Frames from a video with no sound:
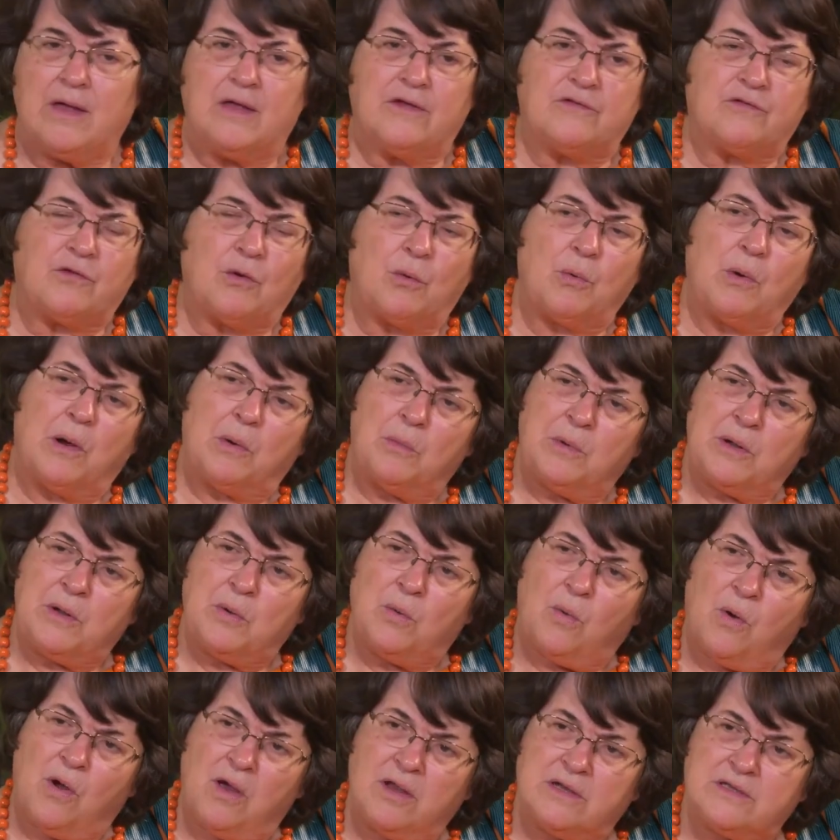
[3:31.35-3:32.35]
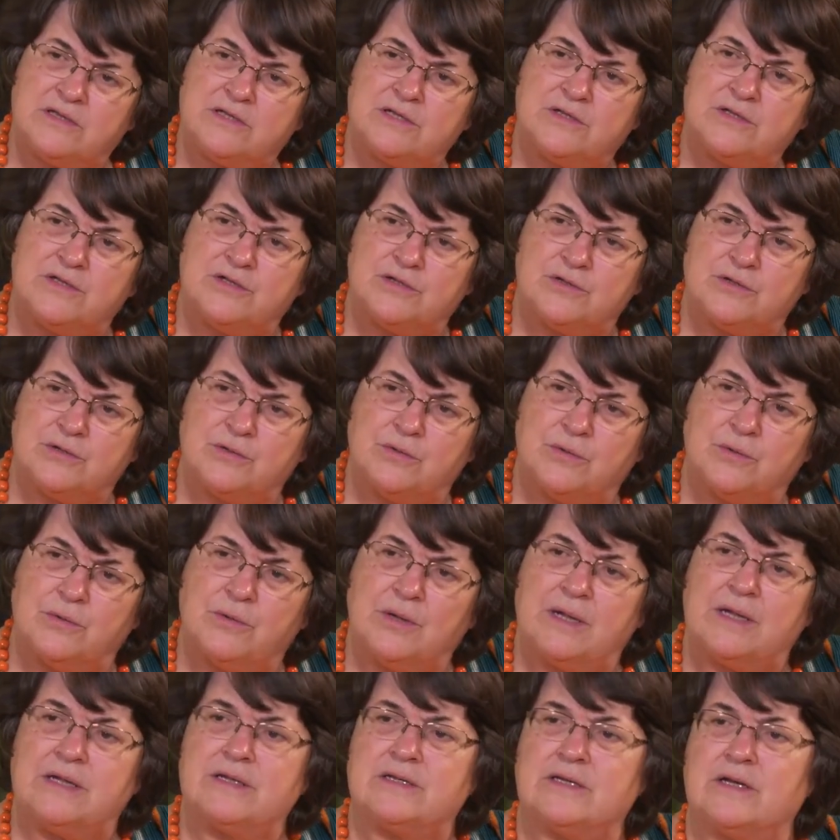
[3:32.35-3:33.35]
So what we want to
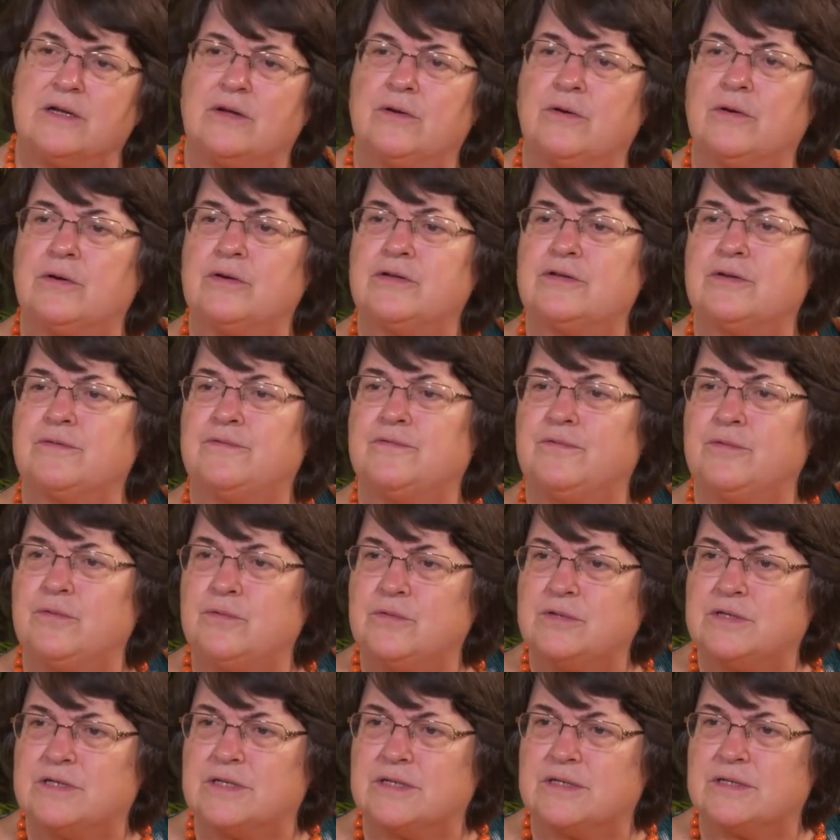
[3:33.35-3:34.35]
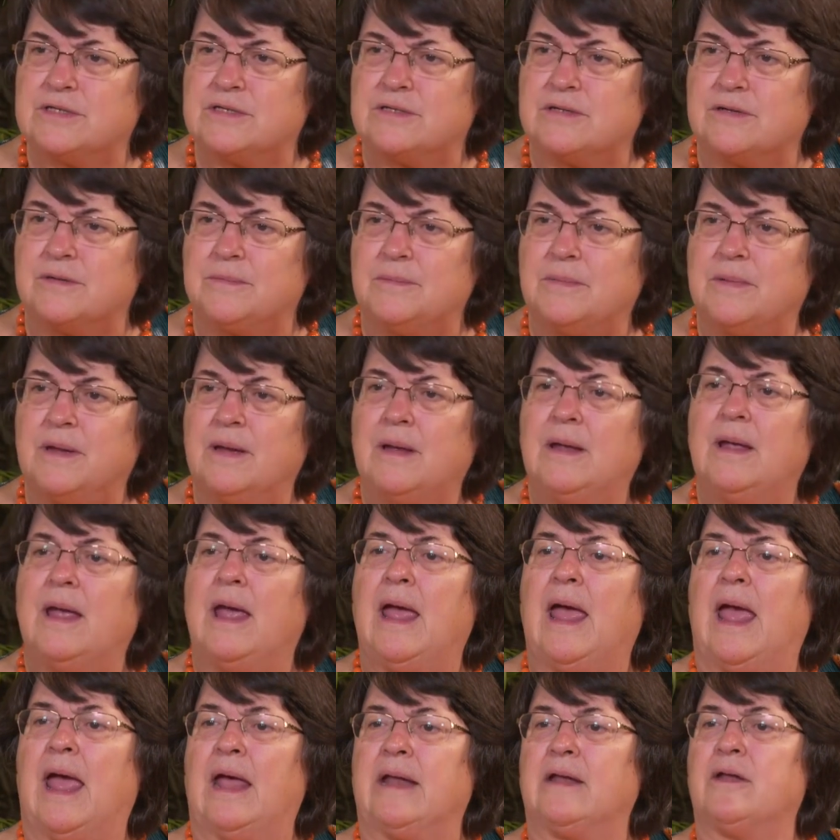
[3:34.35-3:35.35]
do is encourage a food system
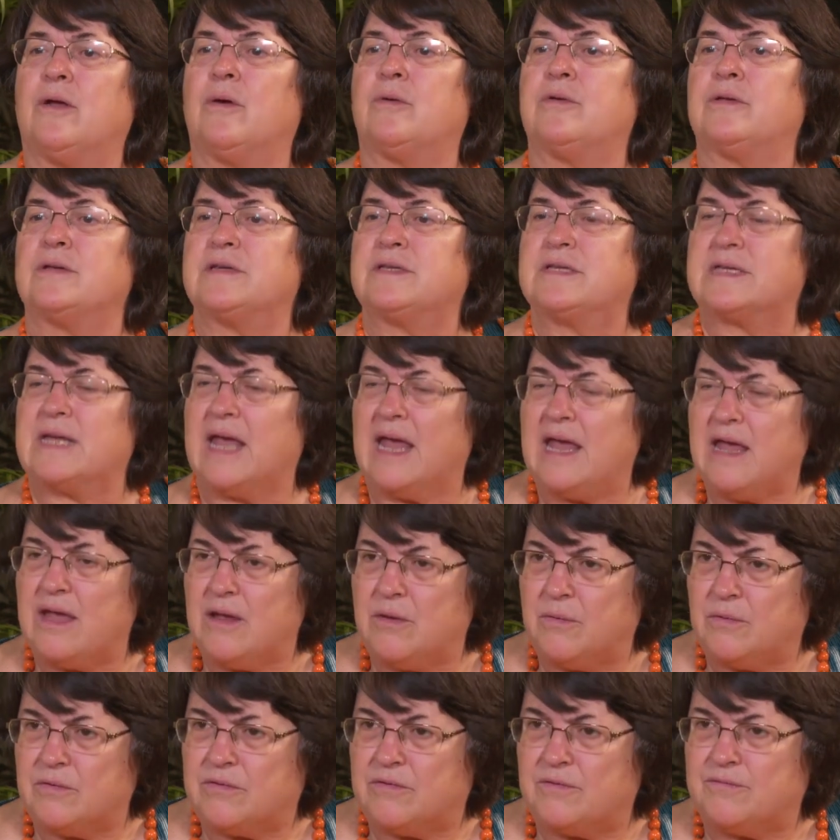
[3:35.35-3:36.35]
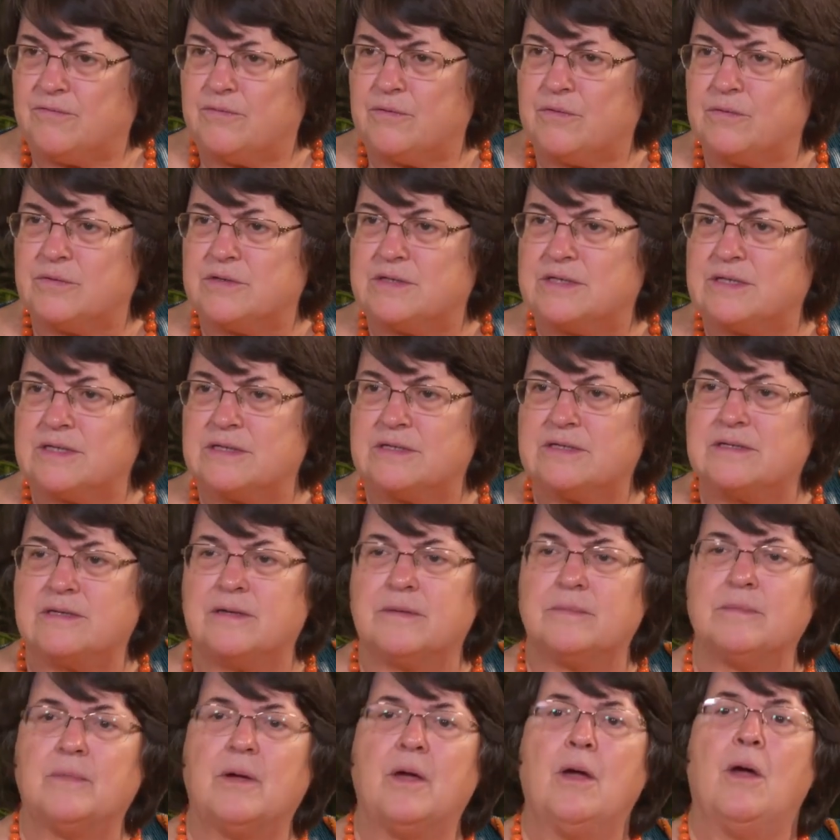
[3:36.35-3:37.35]
and go to scale with the food
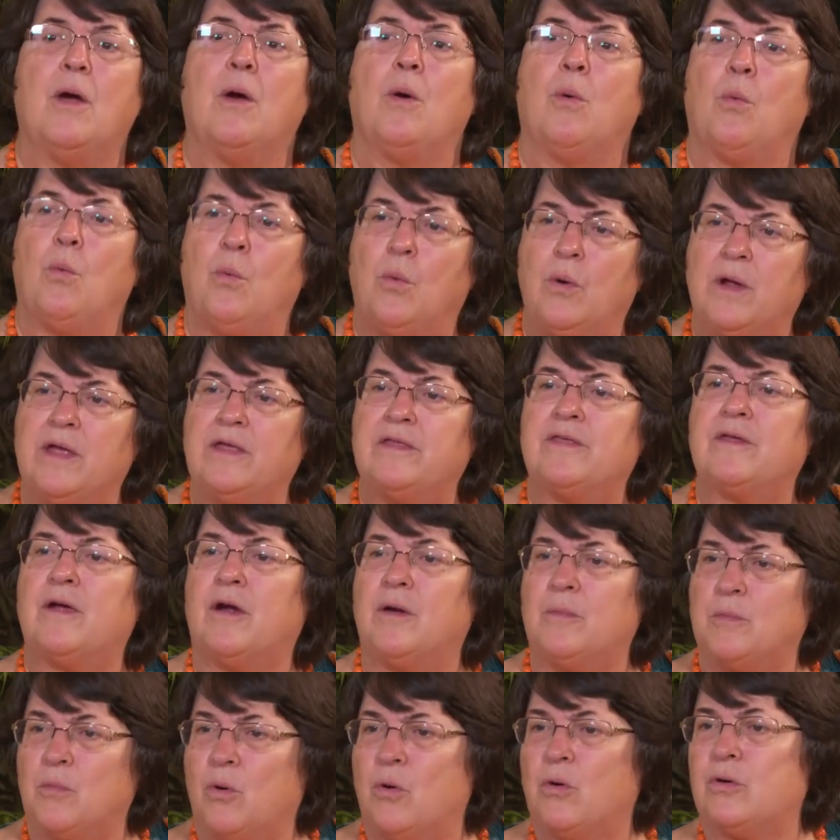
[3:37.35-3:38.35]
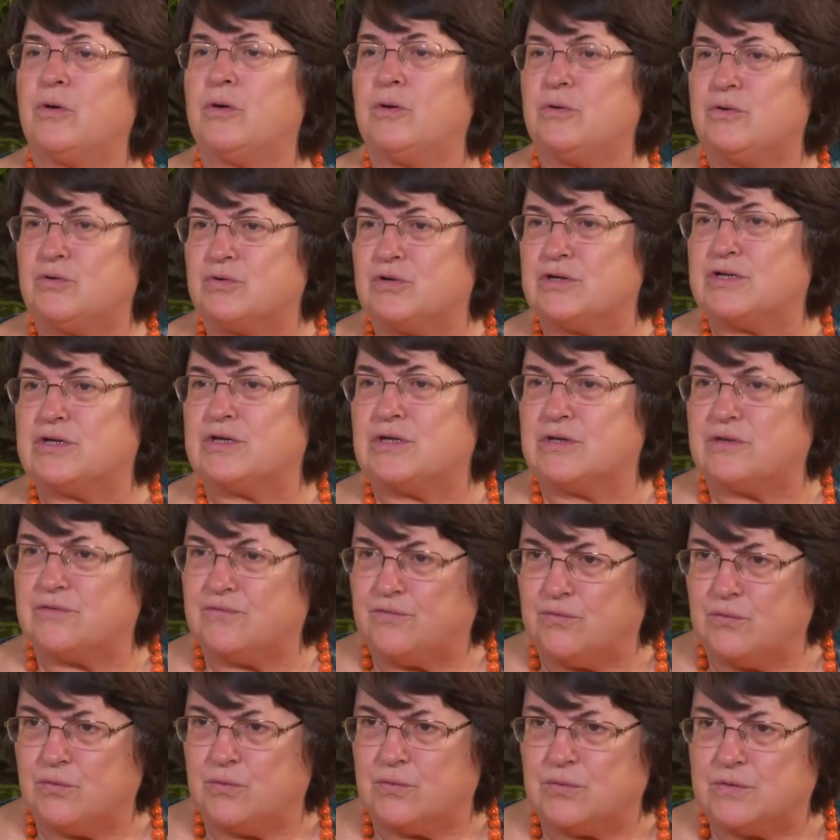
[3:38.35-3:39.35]
system with our more nutritious
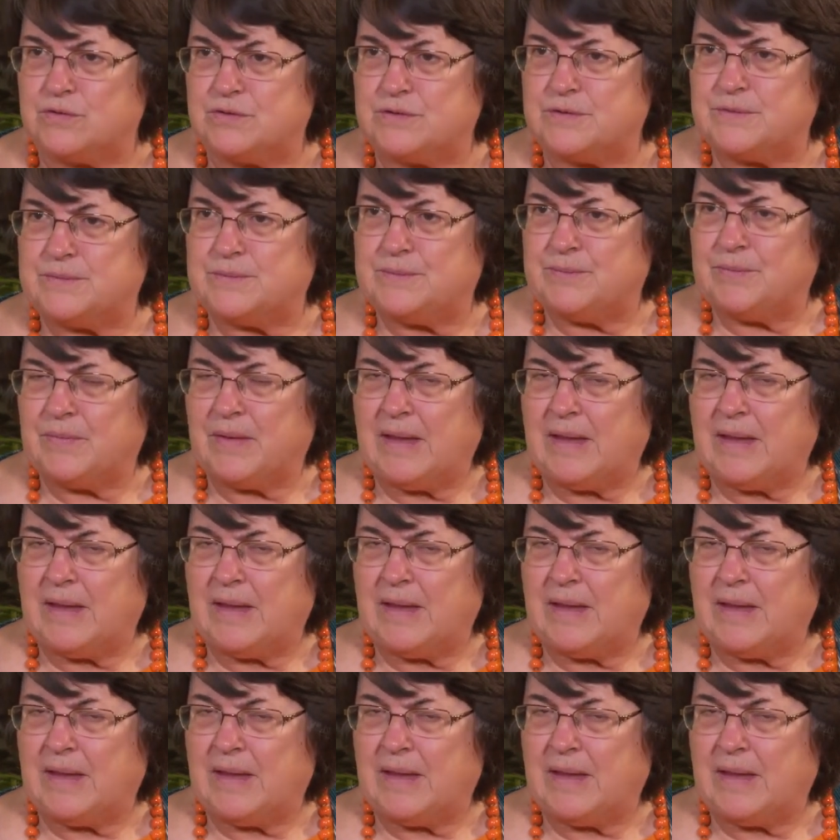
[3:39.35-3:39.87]
foods.